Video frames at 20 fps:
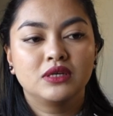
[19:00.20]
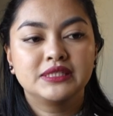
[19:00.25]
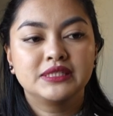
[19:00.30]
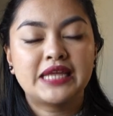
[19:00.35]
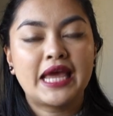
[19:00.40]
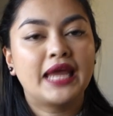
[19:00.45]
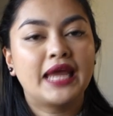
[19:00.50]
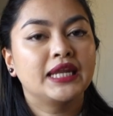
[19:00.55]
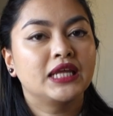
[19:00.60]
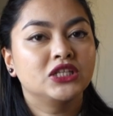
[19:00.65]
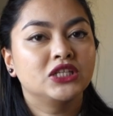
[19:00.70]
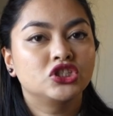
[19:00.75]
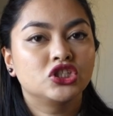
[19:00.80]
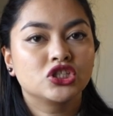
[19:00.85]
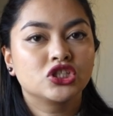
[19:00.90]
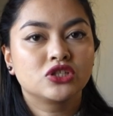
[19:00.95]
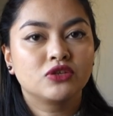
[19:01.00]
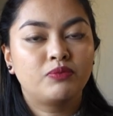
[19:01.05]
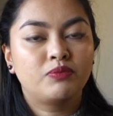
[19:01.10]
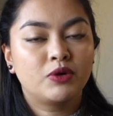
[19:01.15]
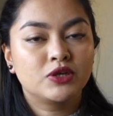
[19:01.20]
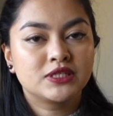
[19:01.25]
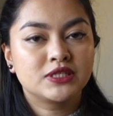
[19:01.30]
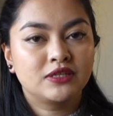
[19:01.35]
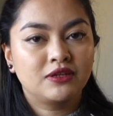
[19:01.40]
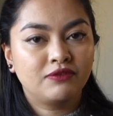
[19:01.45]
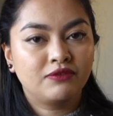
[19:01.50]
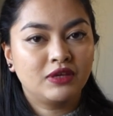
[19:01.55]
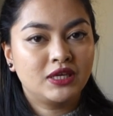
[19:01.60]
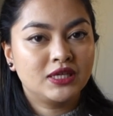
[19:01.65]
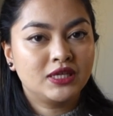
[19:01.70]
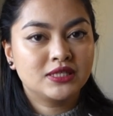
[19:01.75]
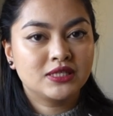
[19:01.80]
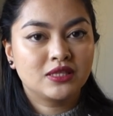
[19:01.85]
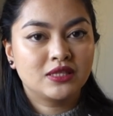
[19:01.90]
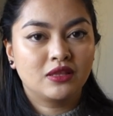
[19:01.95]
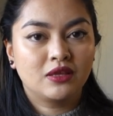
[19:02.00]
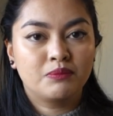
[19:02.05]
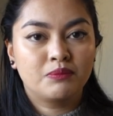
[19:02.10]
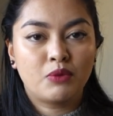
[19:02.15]
10 inches of positive ease.
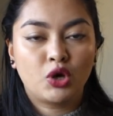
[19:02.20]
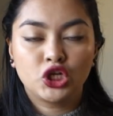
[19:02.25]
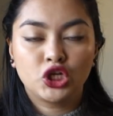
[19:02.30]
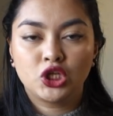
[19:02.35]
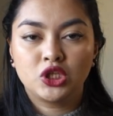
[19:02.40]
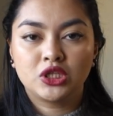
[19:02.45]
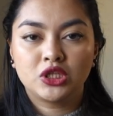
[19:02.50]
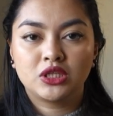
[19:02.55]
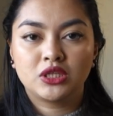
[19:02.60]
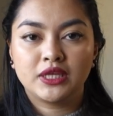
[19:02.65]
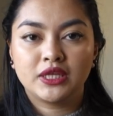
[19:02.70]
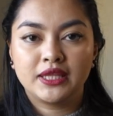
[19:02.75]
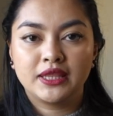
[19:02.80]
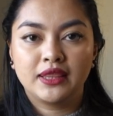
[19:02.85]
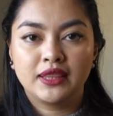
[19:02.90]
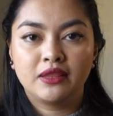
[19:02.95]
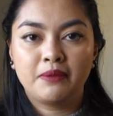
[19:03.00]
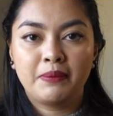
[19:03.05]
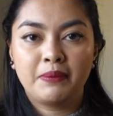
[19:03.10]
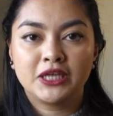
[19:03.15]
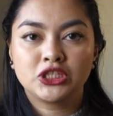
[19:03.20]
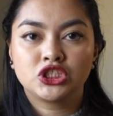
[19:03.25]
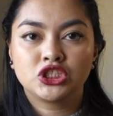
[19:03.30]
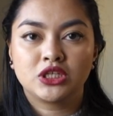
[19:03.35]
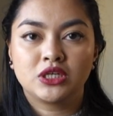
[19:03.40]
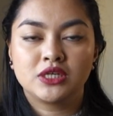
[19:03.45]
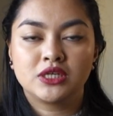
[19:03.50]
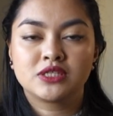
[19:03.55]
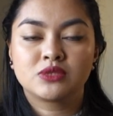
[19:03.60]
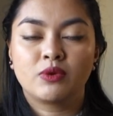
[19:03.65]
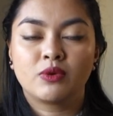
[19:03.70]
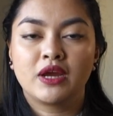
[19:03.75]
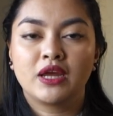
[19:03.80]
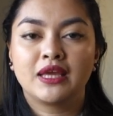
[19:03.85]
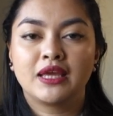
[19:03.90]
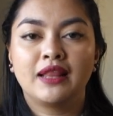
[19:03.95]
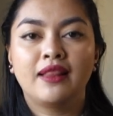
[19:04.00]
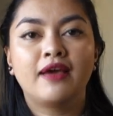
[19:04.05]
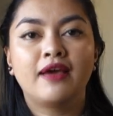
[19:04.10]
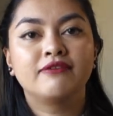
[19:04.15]
The model in the picture is wearing
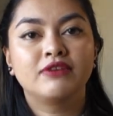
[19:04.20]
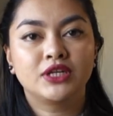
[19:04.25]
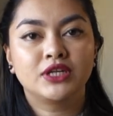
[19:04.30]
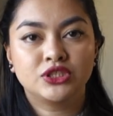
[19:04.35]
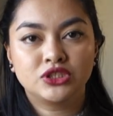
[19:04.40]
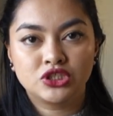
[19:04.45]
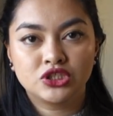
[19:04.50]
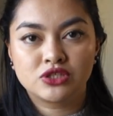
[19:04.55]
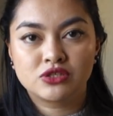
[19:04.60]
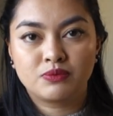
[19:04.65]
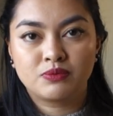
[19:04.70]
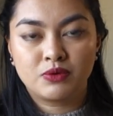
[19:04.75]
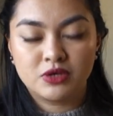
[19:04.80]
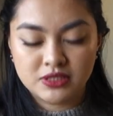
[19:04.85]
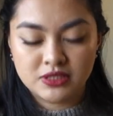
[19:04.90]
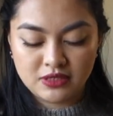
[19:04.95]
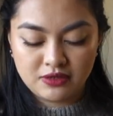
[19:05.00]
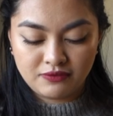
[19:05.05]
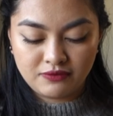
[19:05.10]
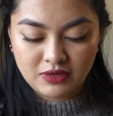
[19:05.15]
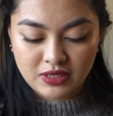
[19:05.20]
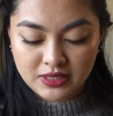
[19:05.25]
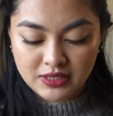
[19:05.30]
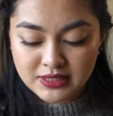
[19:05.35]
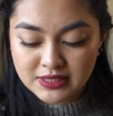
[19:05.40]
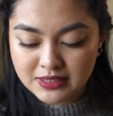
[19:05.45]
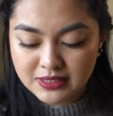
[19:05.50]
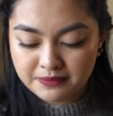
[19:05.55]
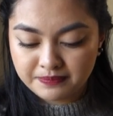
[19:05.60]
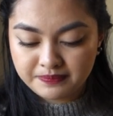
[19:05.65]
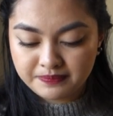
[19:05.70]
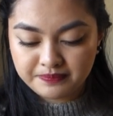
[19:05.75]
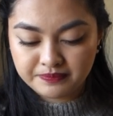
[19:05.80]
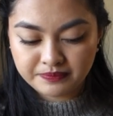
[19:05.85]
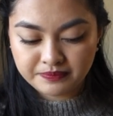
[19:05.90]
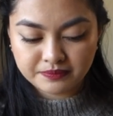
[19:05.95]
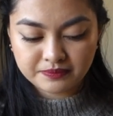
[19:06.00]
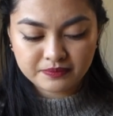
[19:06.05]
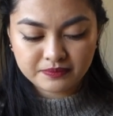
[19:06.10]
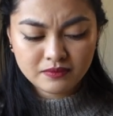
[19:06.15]
11 inches of positive ease,
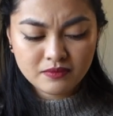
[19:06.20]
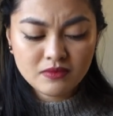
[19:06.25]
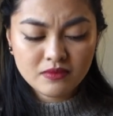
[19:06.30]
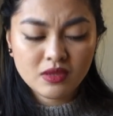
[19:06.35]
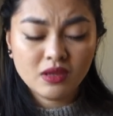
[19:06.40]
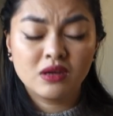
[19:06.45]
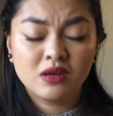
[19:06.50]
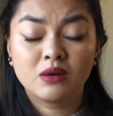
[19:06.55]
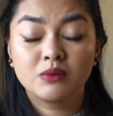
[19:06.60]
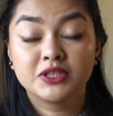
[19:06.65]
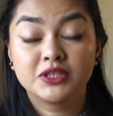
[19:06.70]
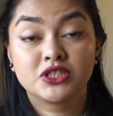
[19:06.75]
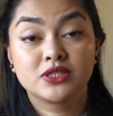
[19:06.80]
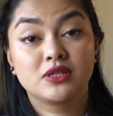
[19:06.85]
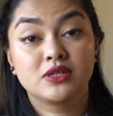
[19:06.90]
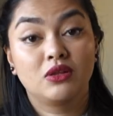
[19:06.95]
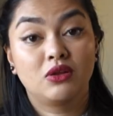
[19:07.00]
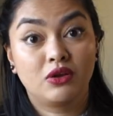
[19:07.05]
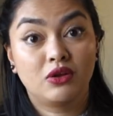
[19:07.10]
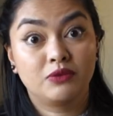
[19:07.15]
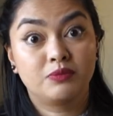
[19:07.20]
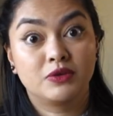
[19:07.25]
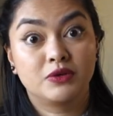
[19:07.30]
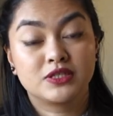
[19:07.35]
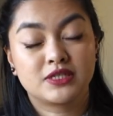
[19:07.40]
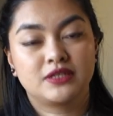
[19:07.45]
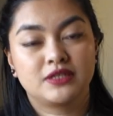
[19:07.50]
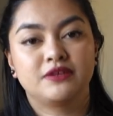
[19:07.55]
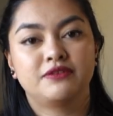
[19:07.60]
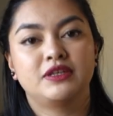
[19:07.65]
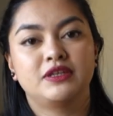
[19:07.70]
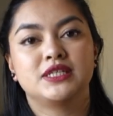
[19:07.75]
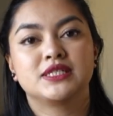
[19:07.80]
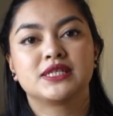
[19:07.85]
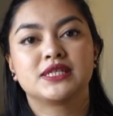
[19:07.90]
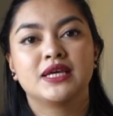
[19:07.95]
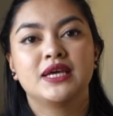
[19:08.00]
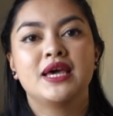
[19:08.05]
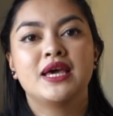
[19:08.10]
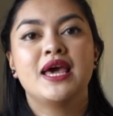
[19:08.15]
which is a lot of positive
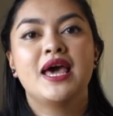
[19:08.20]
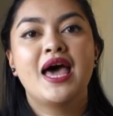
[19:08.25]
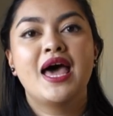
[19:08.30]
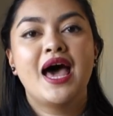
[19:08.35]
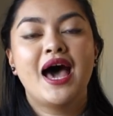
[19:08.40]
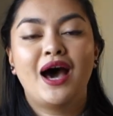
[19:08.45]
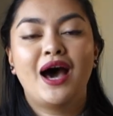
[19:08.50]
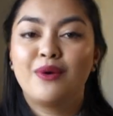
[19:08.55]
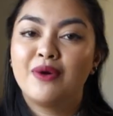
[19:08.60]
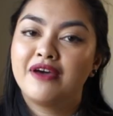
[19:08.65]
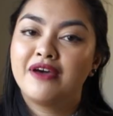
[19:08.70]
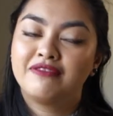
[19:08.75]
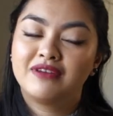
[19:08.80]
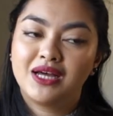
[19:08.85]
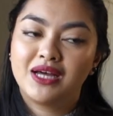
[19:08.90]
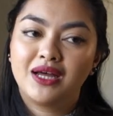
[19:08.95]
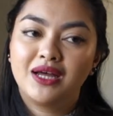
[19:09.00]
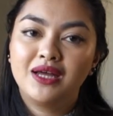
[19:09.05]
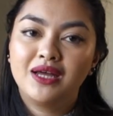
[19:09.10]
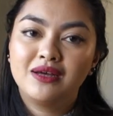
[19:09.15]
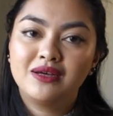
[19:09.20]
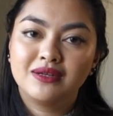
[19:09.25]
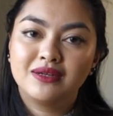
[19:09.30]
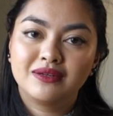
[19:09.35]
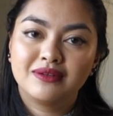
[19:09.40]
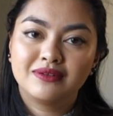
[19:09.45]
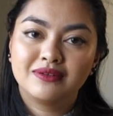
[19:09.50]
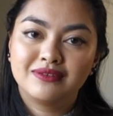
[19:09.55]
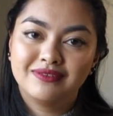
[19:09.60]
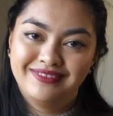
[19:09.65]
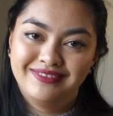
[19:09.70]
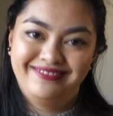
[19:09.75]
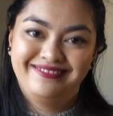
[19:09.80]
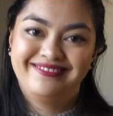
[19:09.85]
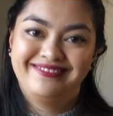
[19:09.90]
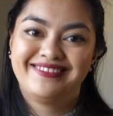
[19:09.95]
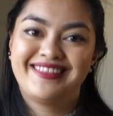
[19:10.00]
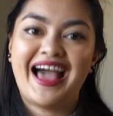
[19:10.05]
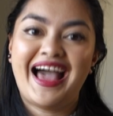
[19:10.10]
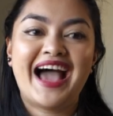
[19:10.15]
ease. However,
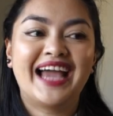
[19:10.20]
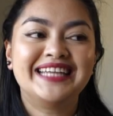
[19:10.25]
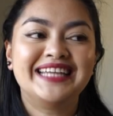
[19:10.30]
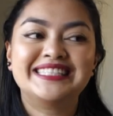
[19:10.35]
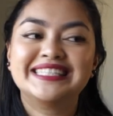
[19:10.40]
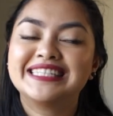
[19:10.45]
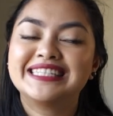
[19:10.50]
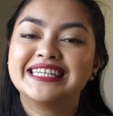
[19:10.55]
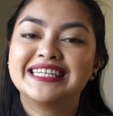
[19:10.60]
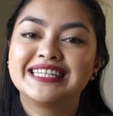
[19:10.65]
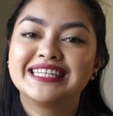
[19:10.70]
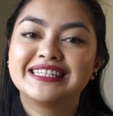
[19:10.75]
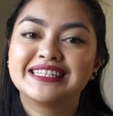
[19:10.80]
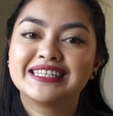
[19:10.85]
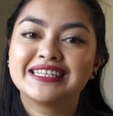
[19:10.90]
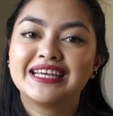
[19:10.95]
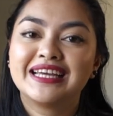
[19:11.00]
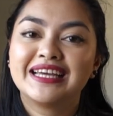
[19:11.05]
I didn't